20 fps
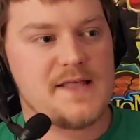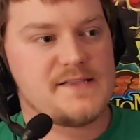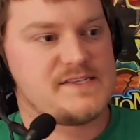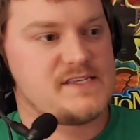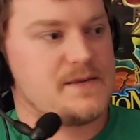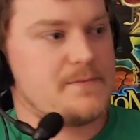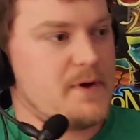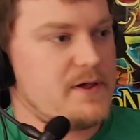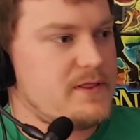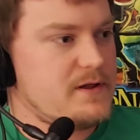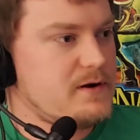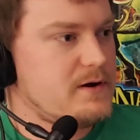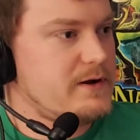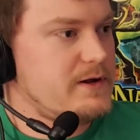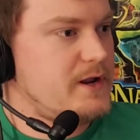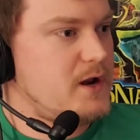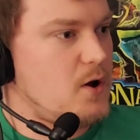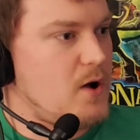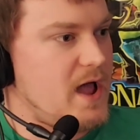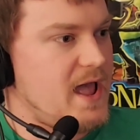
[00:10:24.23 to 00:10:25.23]
some other,
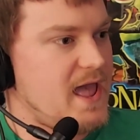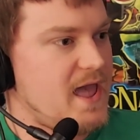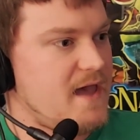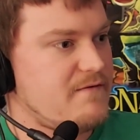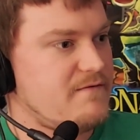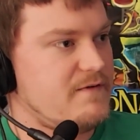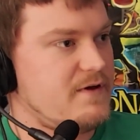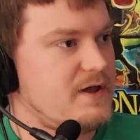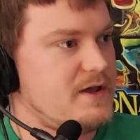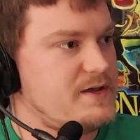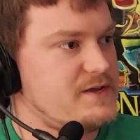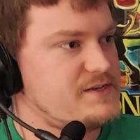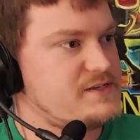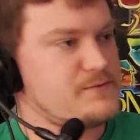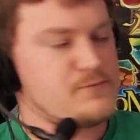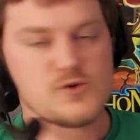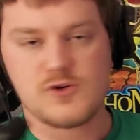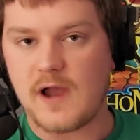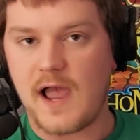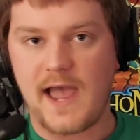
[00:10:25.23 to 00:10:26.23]
I have
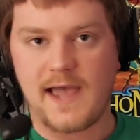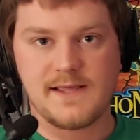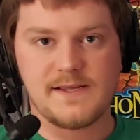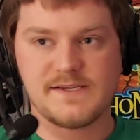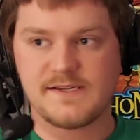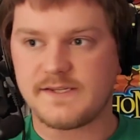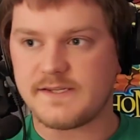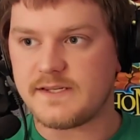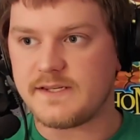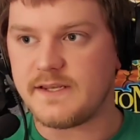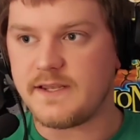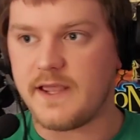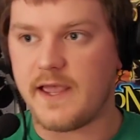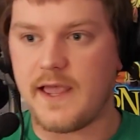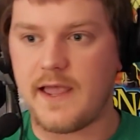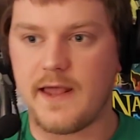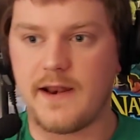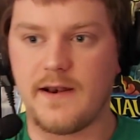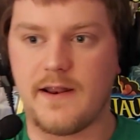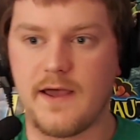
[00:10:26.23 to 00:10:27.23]
some trials
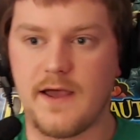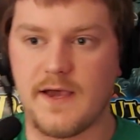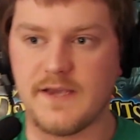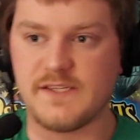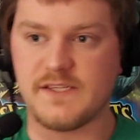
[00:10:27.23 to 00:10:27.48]
and